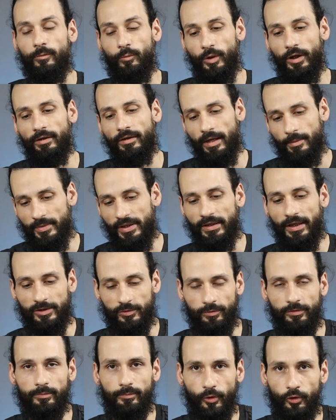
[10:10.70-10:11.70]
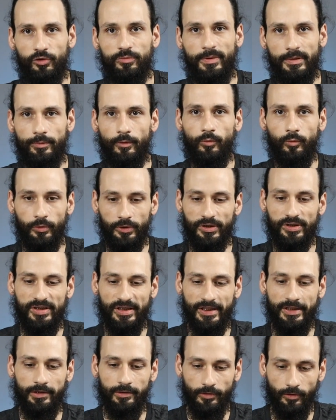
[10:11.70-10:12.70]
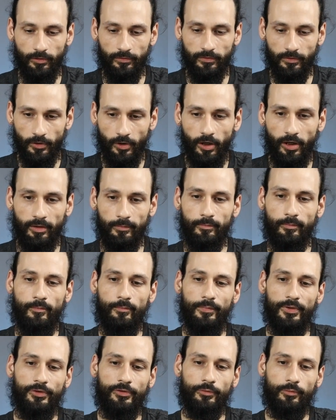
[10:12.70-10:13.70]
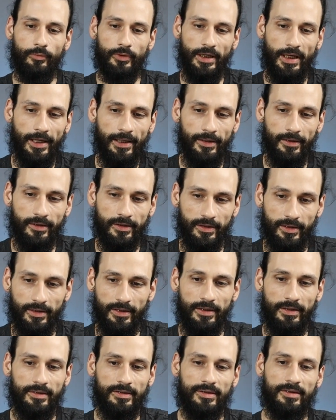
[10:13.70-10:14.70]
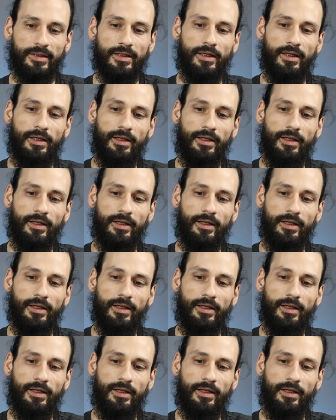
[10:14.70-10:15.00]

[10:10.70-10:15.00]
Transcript: Well, I mean, that's what most people would say overall, but the reality is,